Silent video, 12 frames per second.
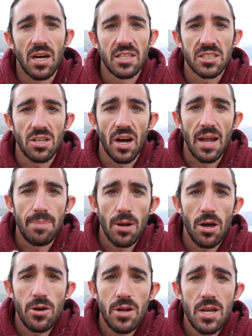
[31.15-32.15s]
I start
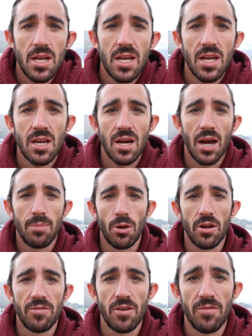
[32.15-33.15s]
uploading, I
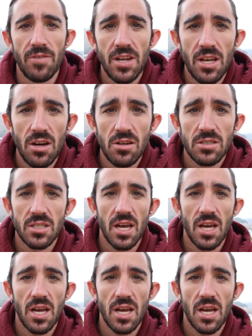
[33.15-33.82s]
upload a few videos,